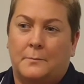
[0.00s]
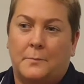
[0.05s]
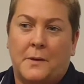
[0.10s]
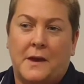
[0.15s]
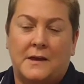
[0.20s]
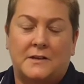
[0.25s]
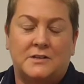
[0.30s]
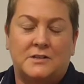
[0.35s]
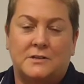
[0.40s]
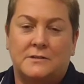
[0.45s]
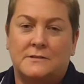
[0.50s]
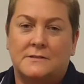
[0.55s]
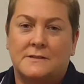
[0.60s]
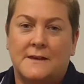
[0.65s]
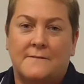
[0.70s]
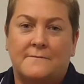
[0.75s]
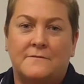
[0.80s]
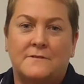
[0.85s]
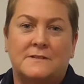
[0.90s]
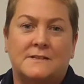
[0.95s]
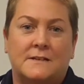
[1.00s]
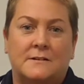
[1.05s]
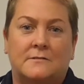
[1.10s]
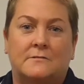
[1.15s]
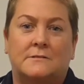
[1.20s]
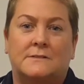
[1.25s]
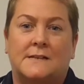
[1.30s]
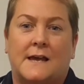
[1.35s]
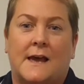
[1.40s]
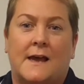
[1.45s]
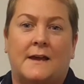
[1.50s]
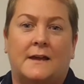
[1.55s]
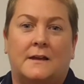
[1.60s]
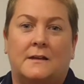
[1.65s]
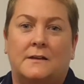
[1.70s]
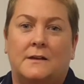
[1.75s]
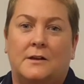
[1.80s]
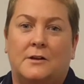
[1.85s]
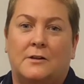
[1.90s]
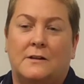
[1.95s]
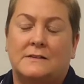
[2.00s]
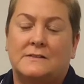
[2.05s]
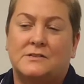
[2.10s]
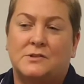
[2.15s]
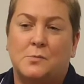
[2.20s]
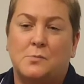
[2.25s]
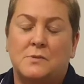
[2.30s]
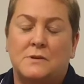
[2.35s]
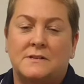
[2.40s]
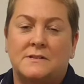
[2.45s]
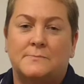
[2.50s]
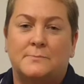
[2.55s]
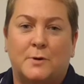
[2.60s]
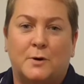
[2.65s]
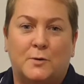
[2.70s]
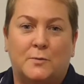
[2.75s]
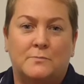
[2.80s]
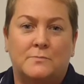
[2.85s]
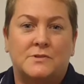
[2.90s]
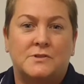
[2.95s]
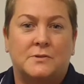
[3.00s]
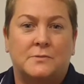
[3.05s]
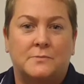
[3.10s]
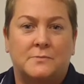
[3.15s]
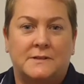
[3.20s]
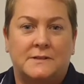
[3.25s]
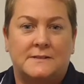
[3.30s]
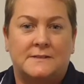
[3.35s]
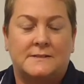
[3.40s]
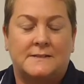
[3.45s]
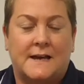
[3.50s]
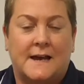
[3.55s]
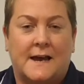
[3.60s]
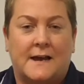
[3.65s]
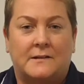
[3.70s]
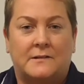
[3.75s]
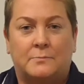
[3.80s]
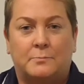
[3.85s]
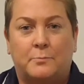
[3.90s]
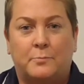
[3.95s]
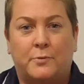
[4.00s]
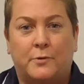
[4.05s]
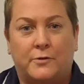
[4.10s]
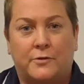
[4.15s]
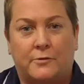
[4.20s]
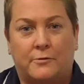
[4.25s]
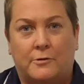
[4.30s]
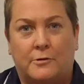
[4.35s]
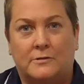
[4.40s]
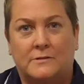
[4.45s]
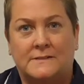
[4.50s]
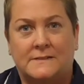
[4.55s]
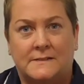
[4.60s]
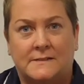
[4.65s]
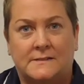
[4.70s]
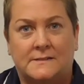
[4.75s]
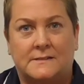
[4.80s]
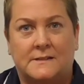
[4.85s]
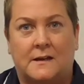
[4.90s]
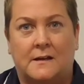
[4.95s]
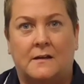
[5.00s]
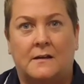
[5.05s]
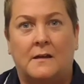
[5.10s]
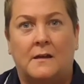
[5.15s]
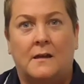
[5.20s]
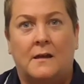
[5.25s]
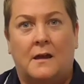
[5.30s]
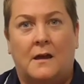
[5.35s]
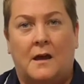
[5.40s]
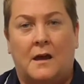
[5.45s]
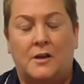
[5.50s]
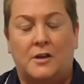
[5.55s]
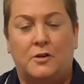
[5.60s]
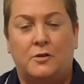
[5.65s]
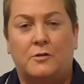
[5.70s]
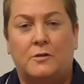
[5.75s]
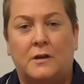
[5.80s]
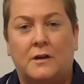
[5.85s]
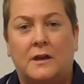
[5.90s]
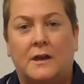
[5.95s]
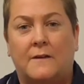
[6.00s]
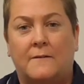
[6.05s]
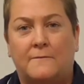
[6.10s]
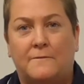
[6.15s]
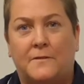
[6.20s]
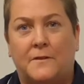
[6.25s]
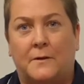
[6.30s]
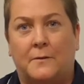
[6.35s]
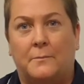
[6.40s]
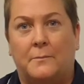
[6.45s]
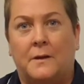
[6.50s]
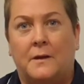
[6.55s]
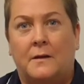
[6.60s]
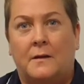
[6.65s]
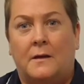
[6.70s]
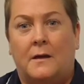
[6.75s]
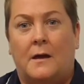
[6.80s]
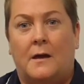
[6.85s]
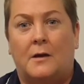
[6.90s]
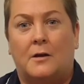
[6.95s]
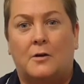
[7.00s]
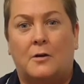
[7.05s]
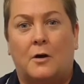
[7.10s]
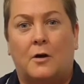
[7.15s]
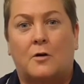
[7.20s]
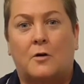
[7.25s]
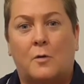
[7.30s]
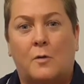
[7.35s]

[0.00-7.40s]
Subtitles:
patients every single day. You know, somebody's mum, somebody's dad, brother or sister, and you can give them a